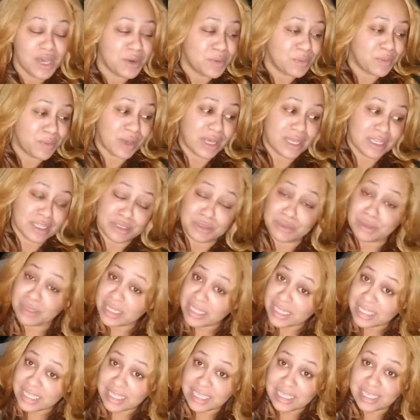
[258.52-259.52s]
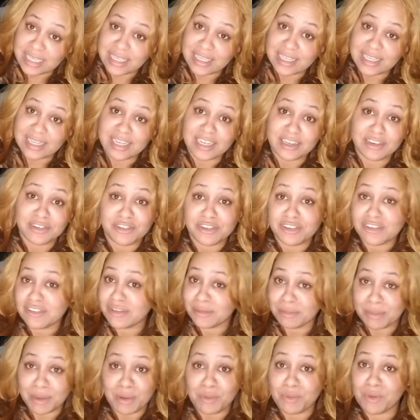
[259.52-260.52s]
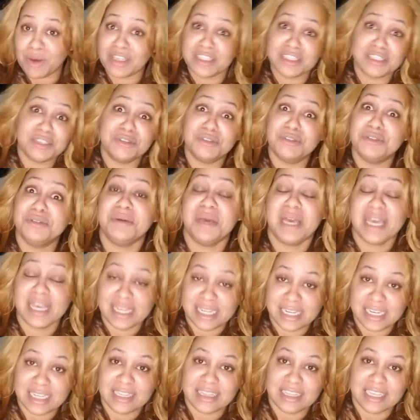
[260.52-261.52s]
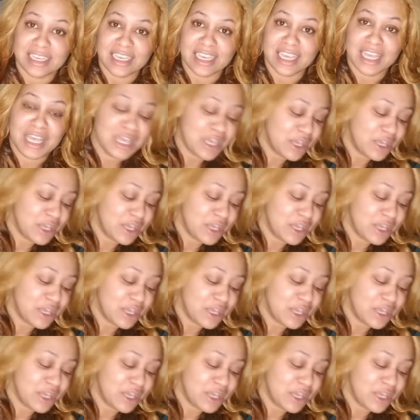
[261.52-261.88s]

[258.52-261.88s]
while you clean, just about while you do anything.